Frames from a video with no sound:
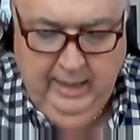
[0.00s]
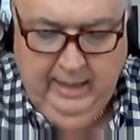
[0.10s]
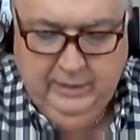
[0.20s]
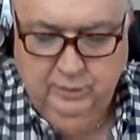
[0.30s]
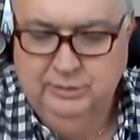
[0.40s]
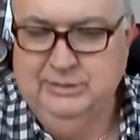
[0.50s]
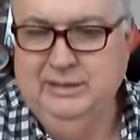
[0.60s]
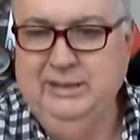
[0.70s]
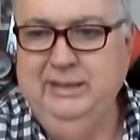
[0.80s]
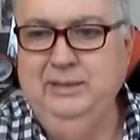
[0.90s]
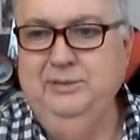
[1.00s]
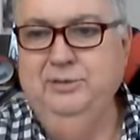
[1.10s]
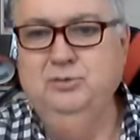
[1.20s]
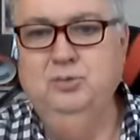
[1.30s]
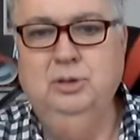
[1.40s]
And you see the
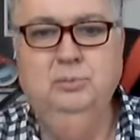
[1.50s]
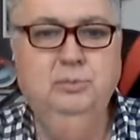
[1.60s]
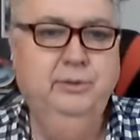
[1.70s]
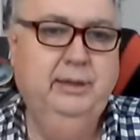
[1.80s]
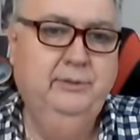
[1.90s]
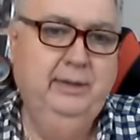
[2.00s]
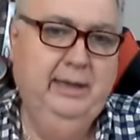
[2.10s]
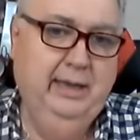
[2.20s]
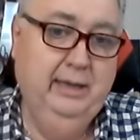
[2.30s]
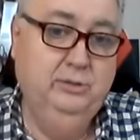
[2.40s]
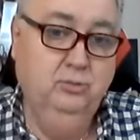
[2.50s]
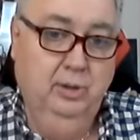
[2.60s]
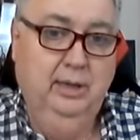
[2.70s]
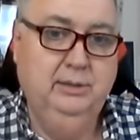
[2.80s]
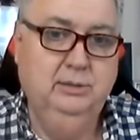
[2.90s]
trouble that they had
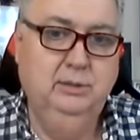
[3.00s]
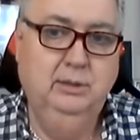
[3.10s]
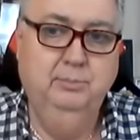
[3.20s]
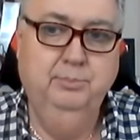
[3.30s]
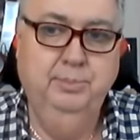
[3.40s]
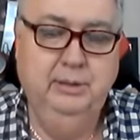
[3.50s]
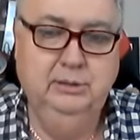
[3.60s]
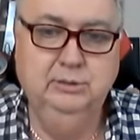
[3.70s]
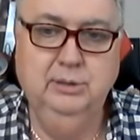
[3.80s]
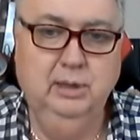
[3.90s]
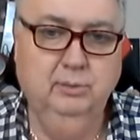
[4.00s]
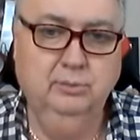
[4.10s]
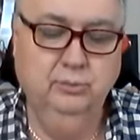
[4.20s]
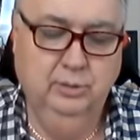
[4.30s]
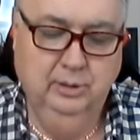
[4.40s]
trying to impeach Donald
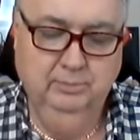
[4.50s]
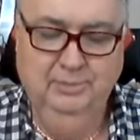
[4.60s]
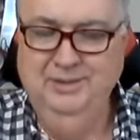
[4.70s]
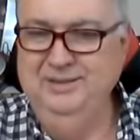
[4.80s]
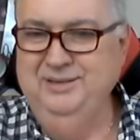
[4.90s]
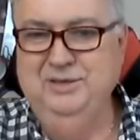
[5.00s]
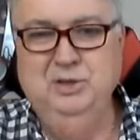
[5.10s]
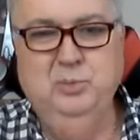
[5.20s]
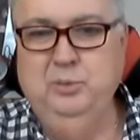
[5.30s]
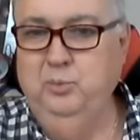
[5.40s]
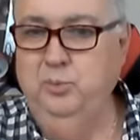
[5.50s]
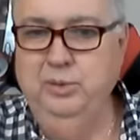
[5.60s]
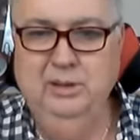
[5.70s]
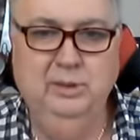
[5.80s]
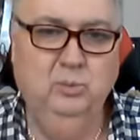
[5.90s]
Trump. Do we
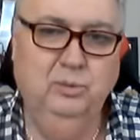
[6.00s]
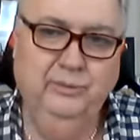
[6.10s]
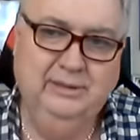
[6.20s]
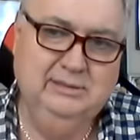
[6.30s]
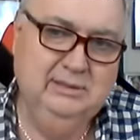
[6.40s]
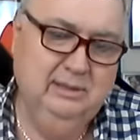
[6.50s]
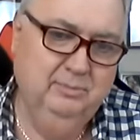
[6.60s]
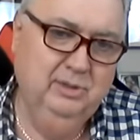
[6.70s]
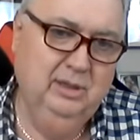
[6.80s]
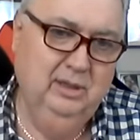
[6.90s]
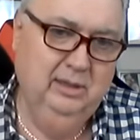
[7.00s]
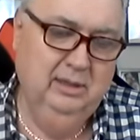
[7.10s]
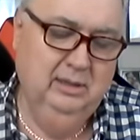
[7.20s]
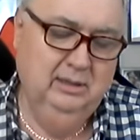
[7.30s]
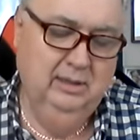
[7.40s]
really want that same thing
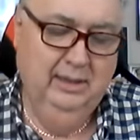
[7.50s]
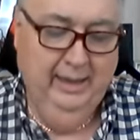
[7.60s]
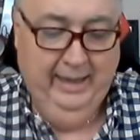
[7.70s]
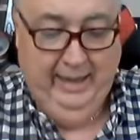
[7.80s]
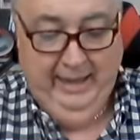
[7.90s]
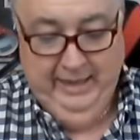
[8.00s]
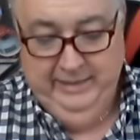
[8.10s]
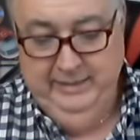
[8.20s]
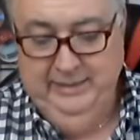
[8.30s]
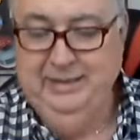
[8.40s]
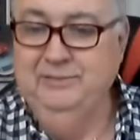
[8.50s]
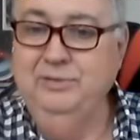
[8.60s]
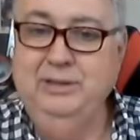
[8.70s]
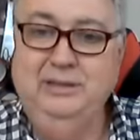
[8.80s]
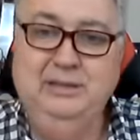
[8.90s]
again? And if
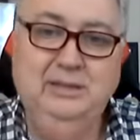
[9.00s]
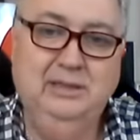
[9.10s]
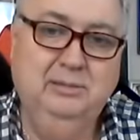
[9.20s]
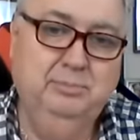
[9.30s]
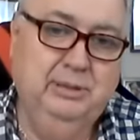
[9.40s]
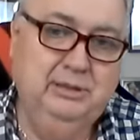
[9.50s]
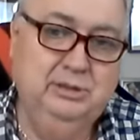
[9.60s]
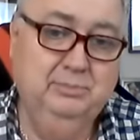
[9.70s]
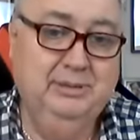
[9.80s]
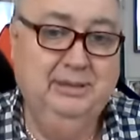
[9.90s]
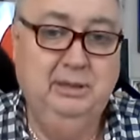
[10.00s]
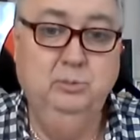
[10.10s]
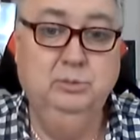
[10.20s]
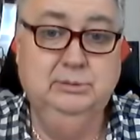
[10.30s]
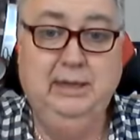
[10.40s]
they did impeach him and he
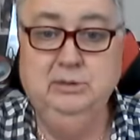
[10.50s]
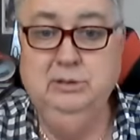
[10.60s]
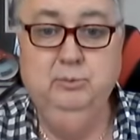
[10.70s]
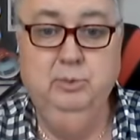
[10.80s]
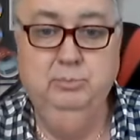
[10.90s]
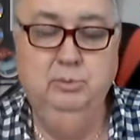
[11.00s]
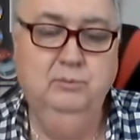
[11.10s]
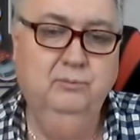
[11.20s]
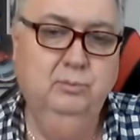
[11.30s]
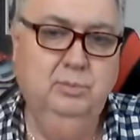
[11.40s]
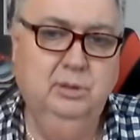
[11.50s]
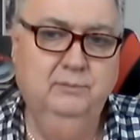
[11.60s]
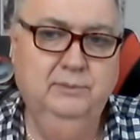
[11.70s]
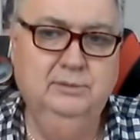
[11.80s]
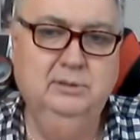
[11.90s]
was actually removed from
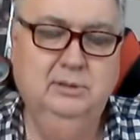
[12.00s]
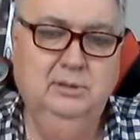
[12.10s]
office,